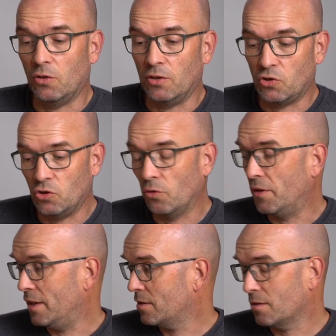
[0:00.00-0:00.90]
You can shoot
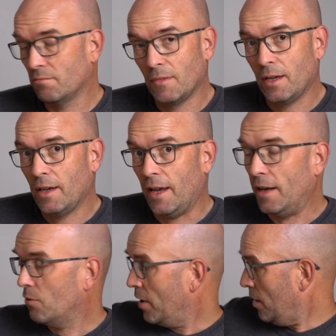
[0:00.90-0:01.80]
this
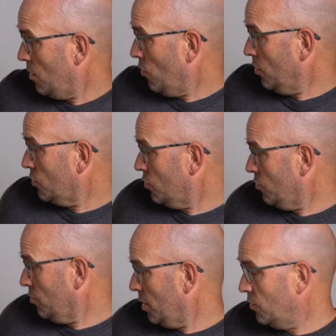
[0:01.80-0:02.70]
anywhere you want
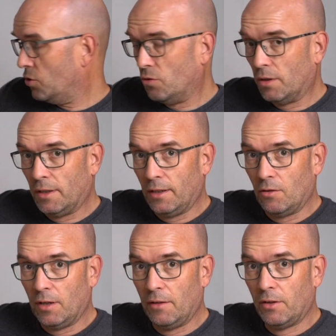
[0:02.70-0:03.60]
to. You can shoot it in
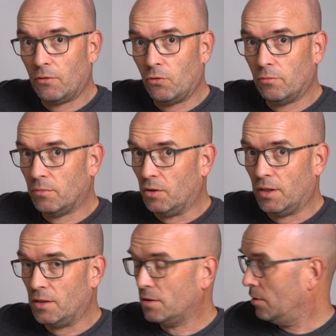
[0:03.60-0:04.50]
your living room, your
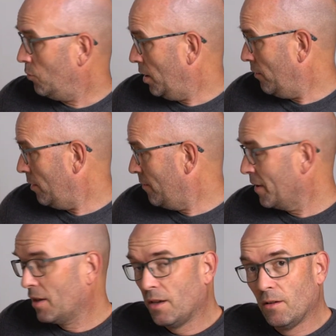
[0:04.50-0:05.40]
kitchen, wherever.
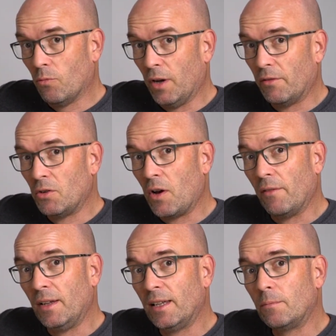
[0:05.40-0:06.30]
Wherever you
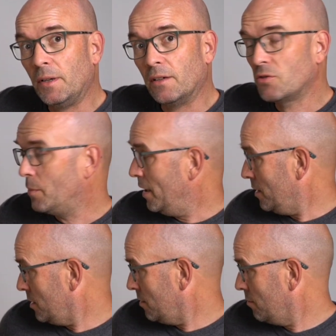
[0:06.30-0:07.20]
have a little bit of
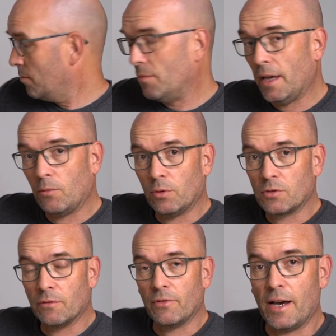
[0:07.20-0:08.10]
space, that will
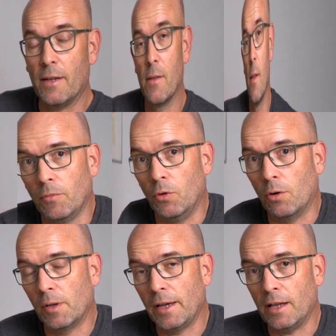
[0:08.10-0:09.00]
suffice.
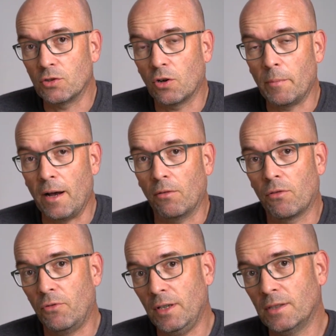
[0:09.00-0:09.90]
Normally I talk about
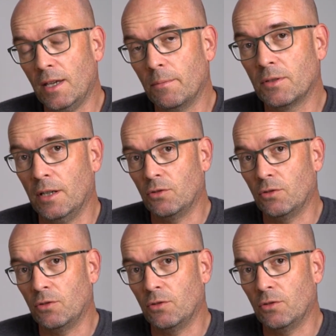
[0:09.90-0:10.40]
3 steps.